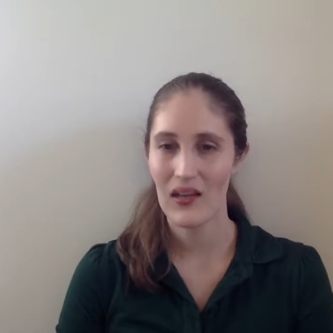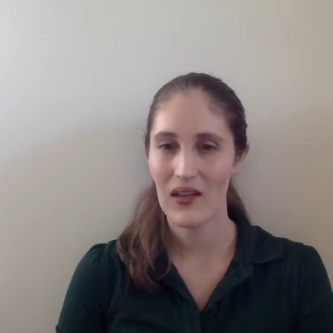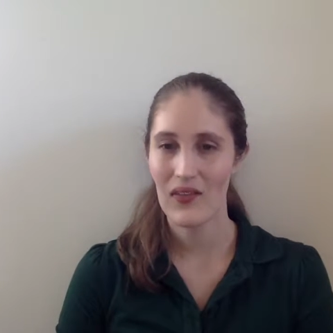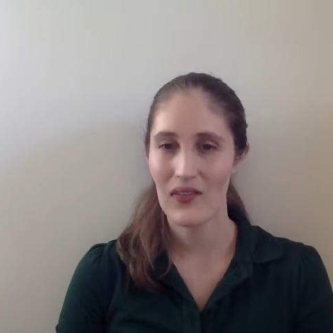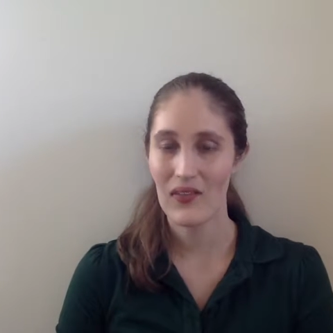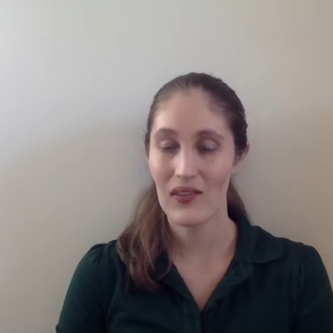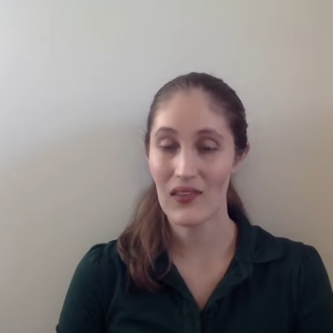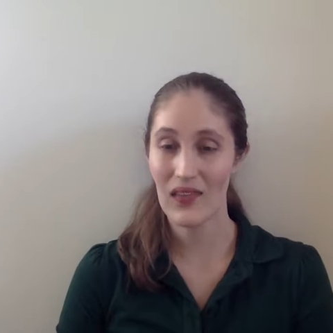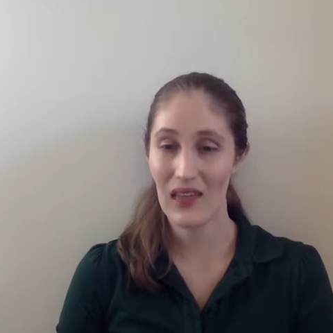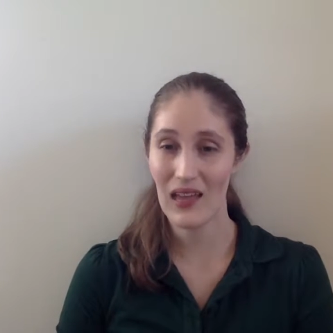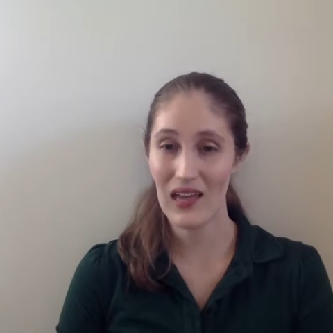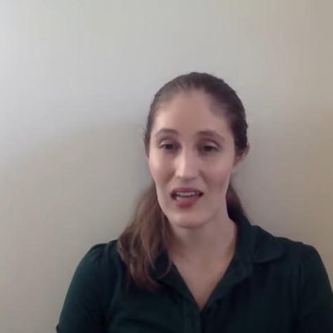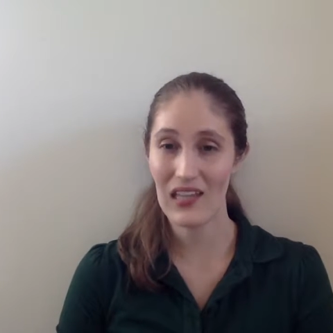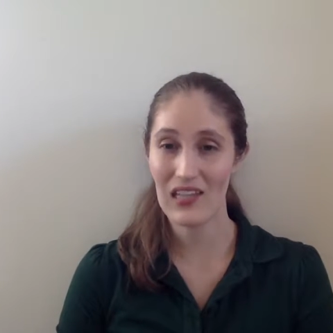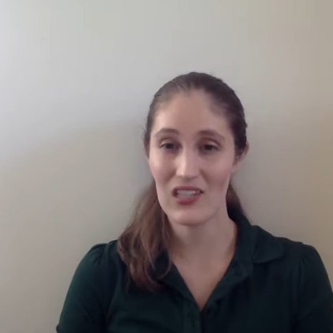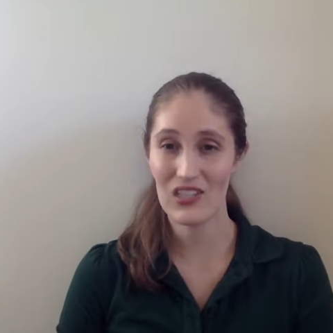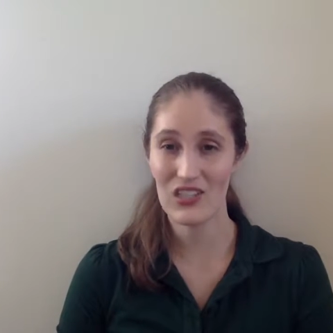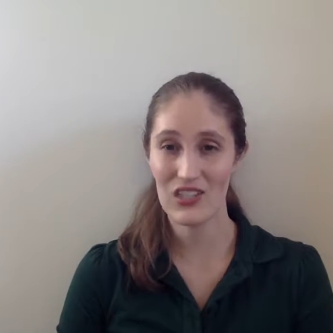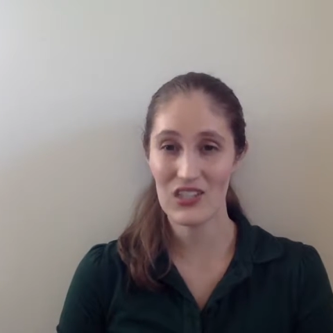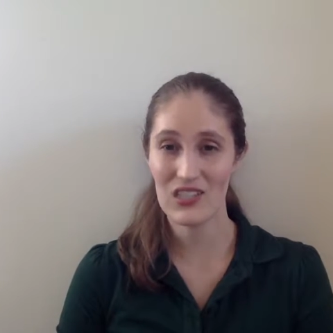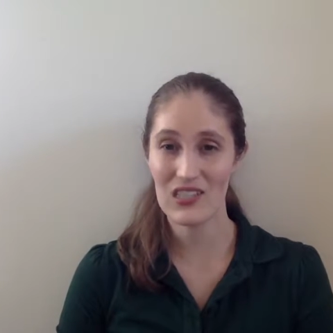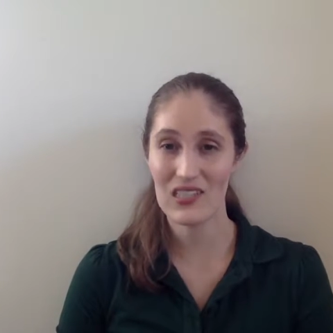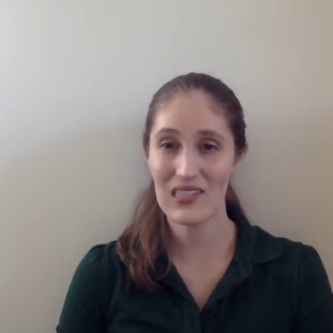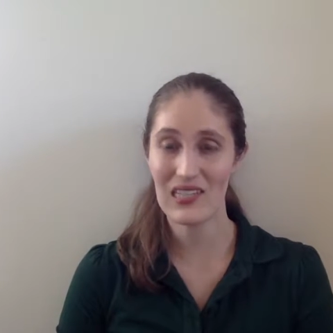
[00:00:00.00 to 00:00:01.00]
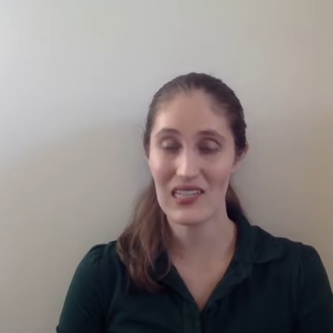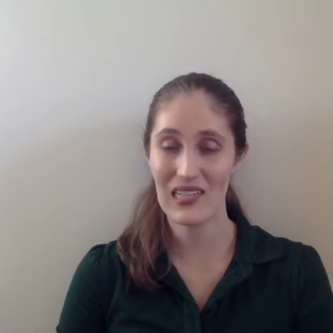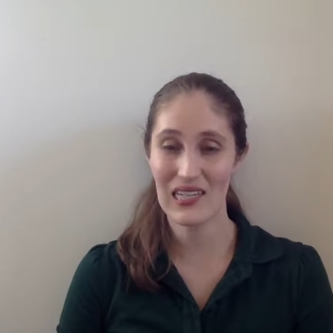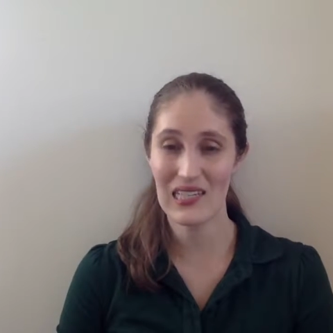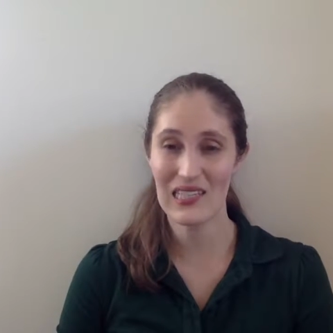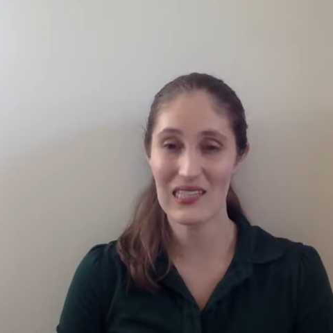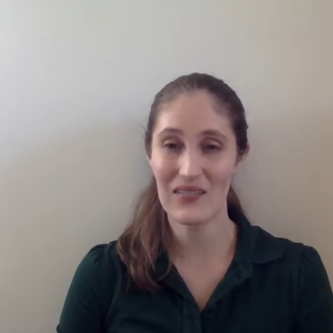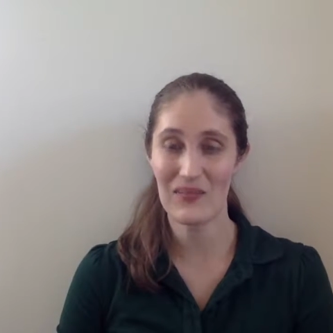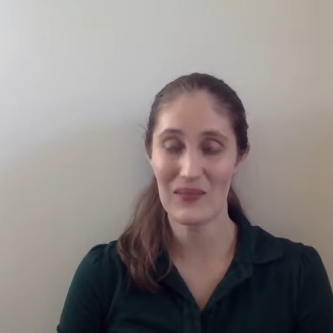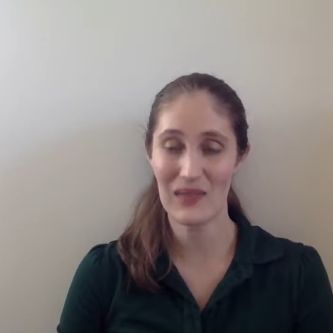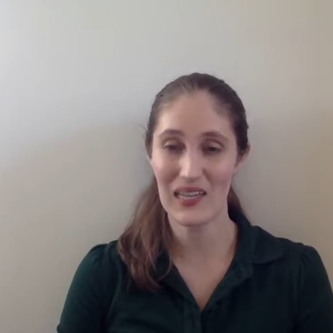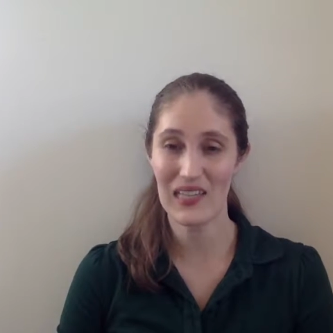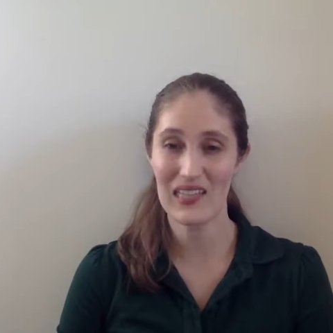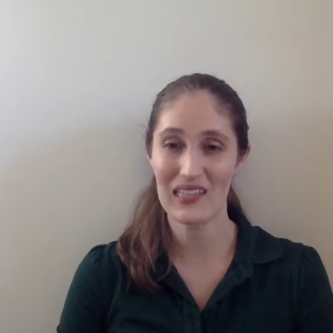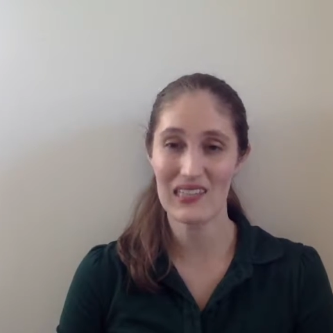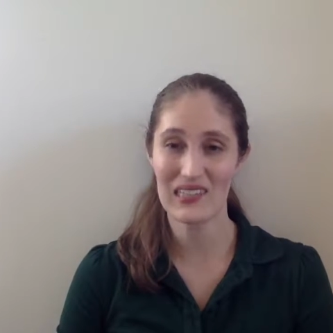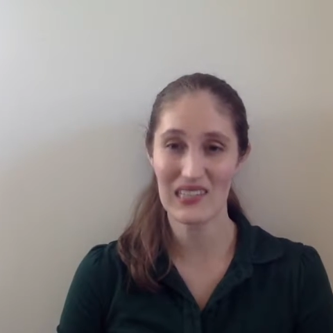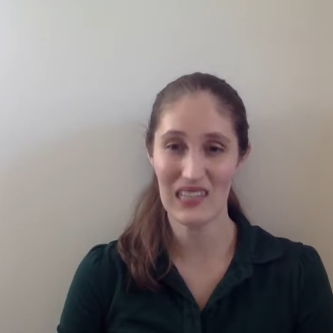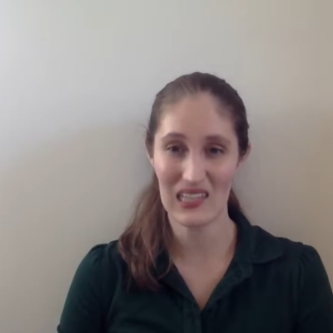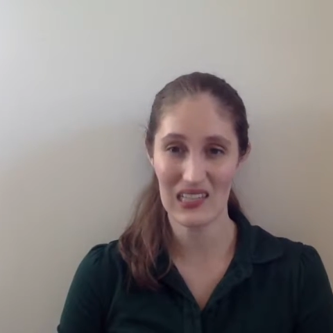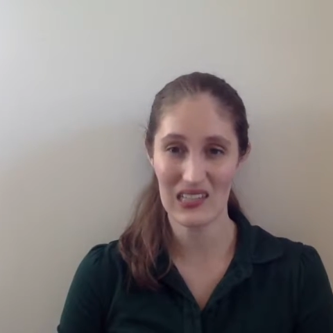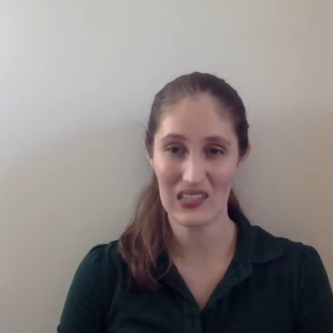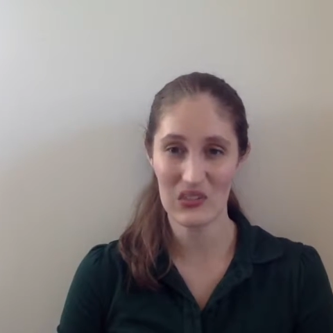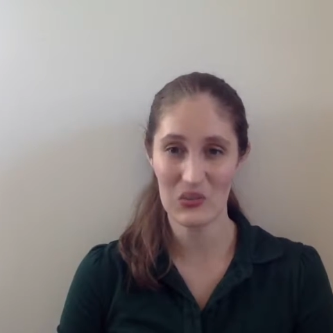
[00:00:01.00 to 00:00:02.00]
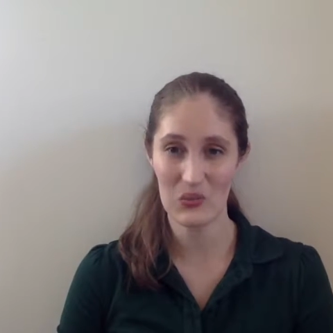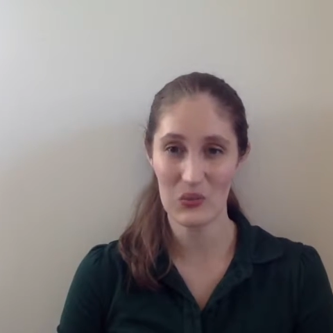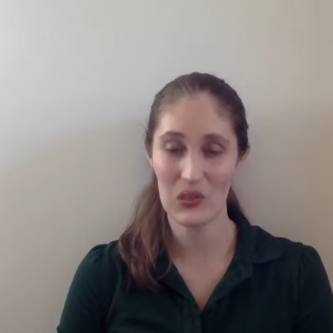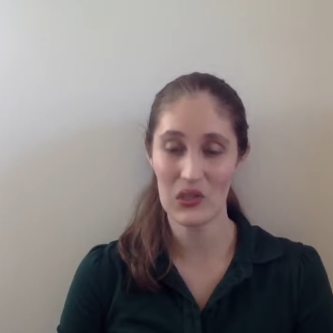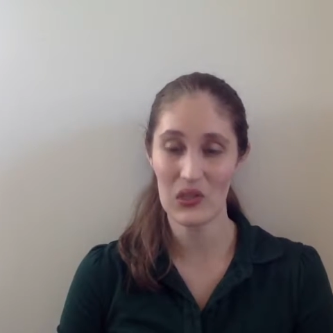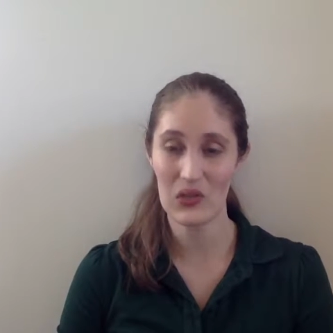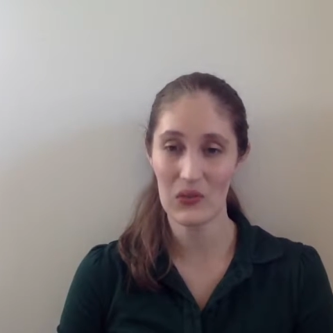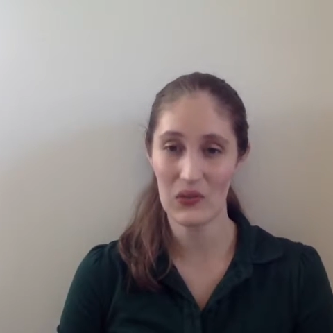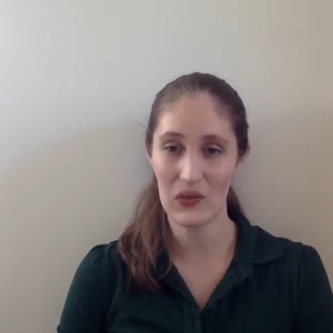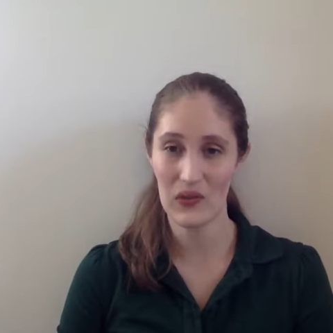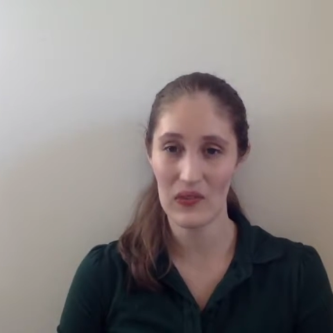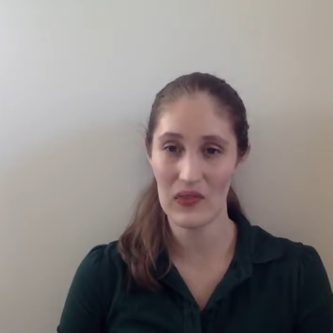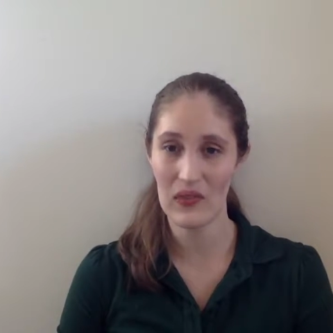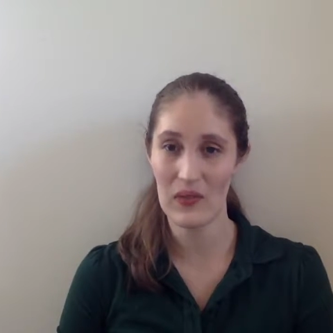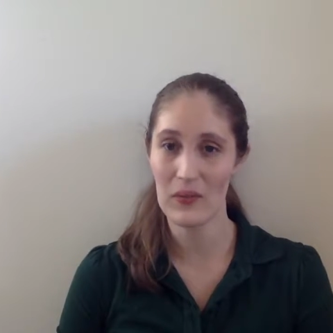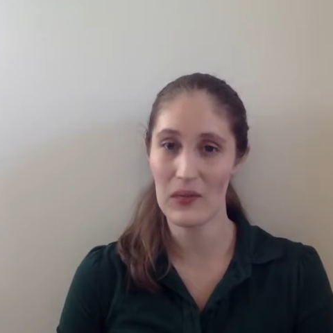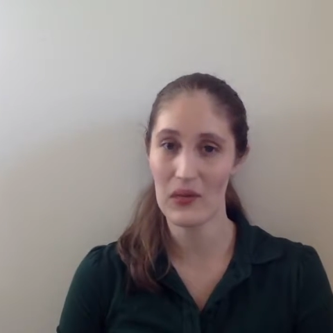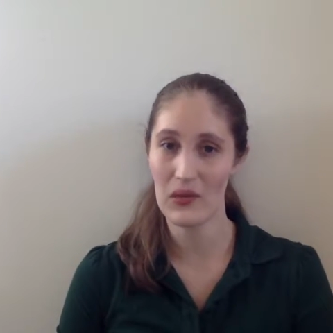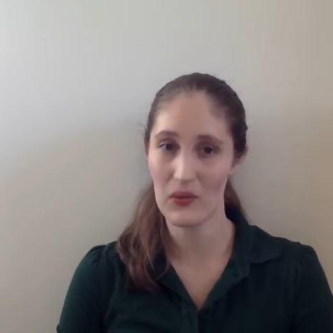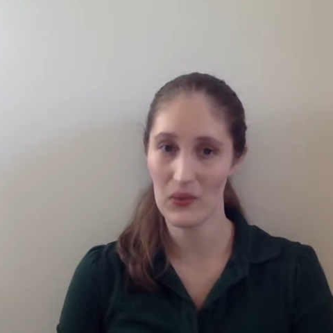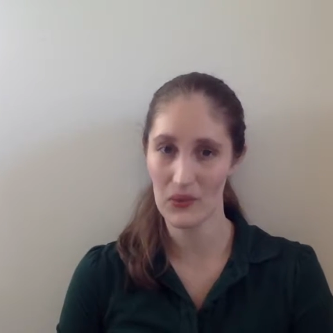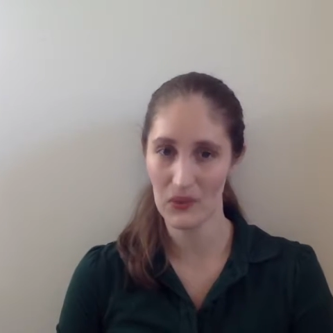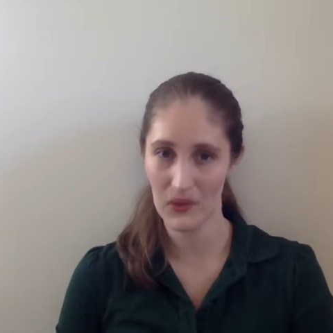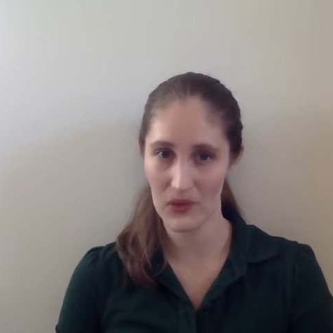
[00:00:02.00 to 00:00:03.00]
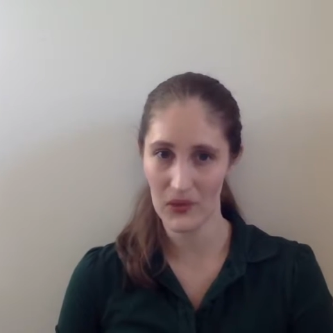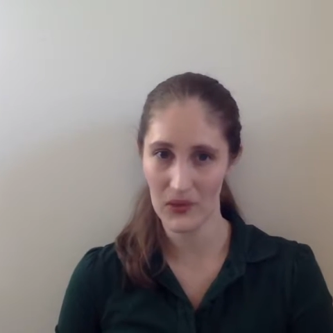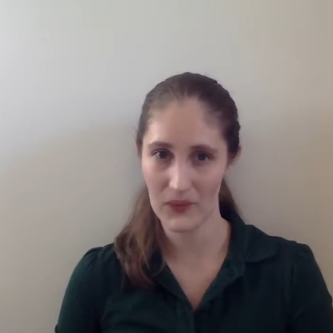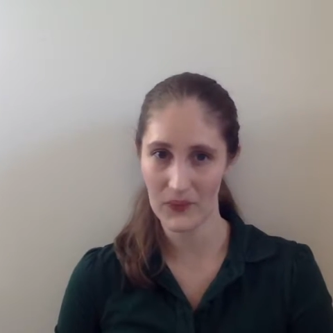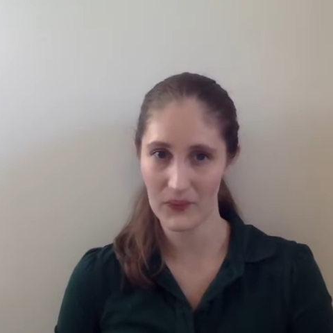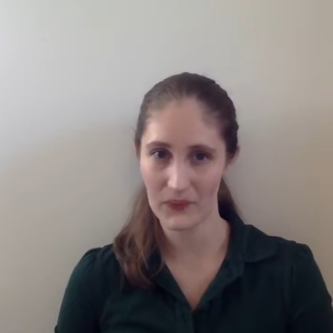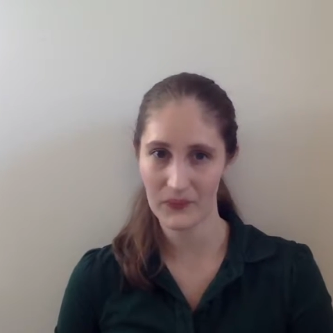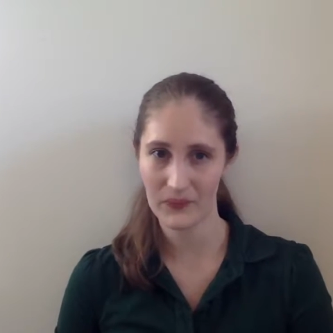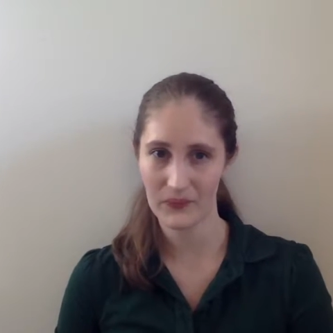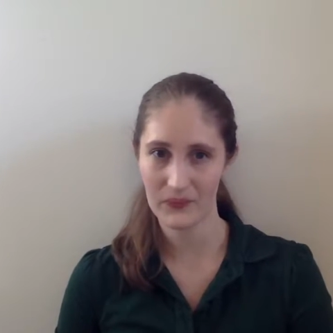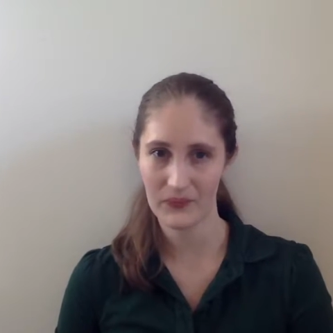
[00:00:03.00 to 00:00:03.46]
The lines just need to make sense when you read them in order.